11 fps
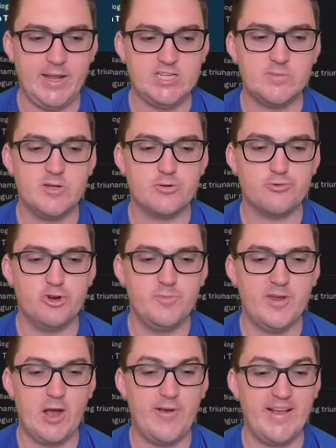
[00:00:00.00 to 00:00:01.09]
Benjamin
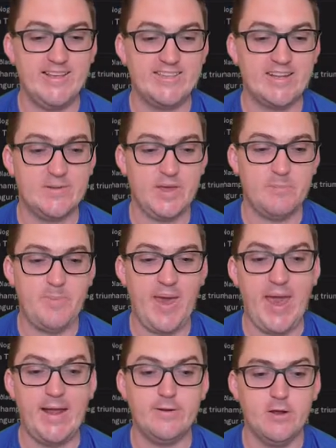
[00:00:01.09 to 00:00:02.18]
Rubio is going to be
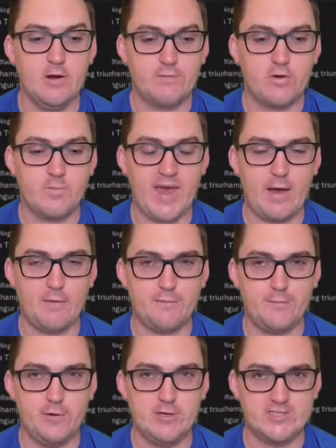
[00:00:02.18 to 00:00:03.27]
banned from our
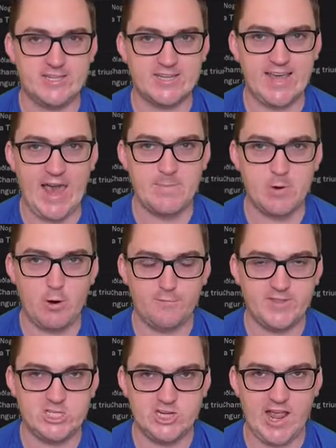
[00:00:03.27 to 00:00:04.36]
first game
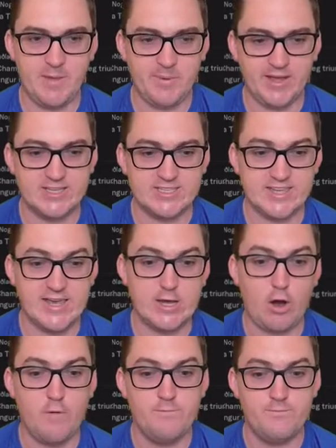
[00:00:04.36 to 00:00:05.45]
of the Champions League.
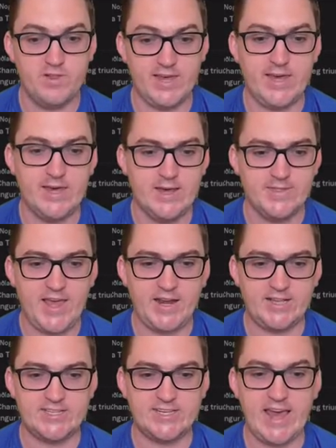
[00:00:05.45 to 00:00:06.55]
Hopefully, that
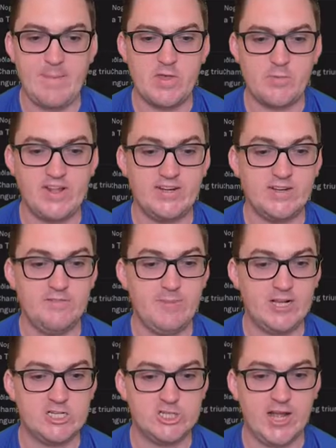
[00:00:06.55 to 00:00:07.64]
is a game that we didn't have
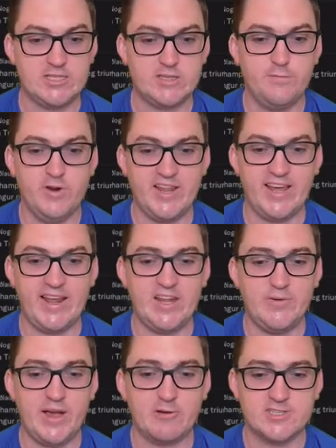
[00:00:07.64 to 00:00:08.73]
much chance of winning
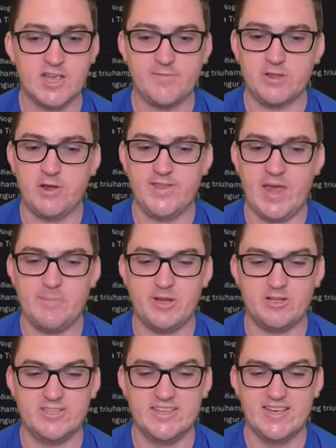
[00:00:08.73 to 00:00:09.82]
anyway or something like that,
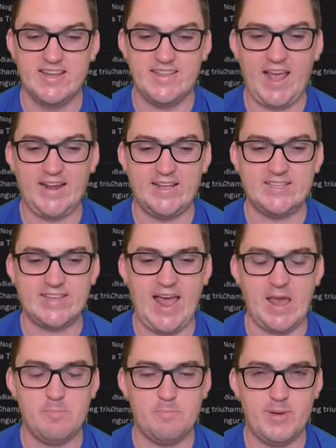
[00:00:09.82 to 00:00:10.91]
because that is
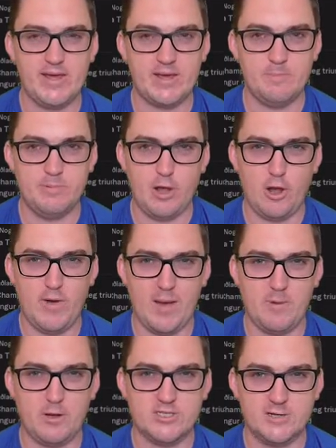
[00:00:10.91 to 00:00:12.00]
a big blow. Our
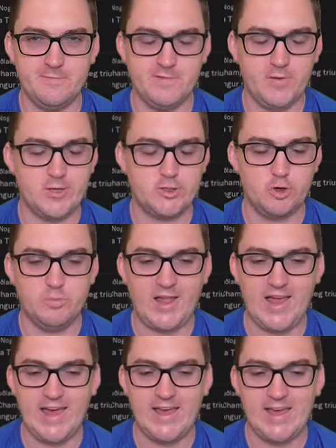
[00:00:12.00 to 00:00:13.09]
most influential
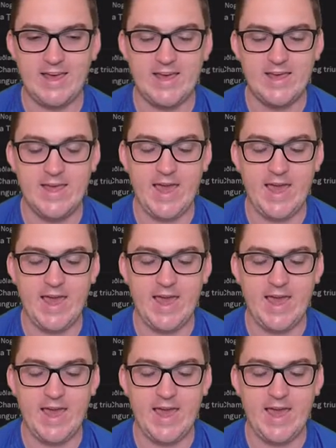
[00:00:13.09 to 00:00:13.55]
player here